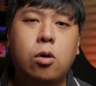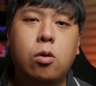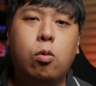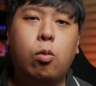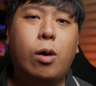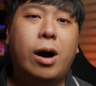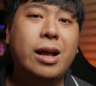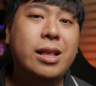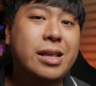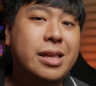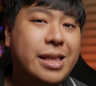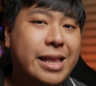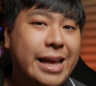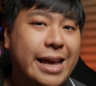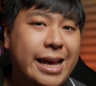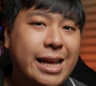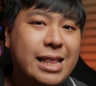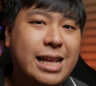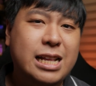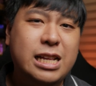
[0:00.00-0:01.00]
One
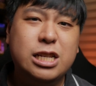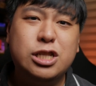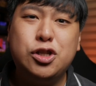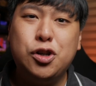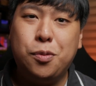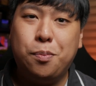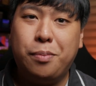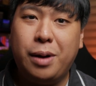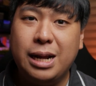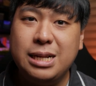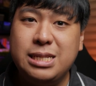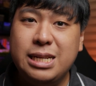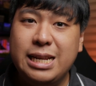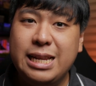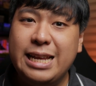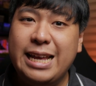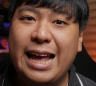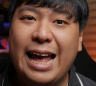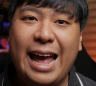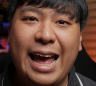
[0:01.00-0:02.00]
thing that is
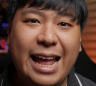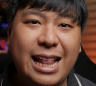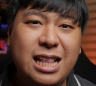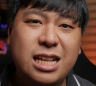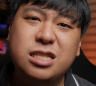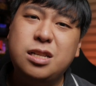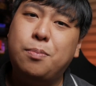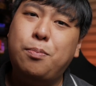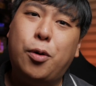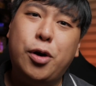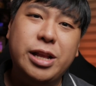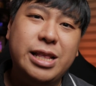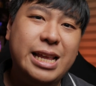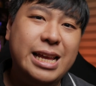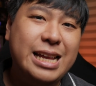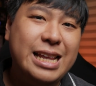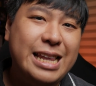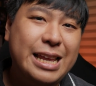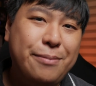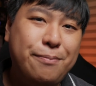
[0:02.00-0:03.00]
surprisingly and
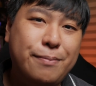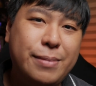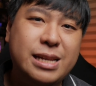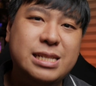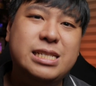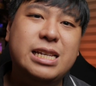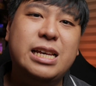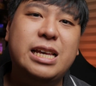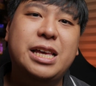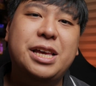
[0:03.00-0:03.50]
disappointingly missing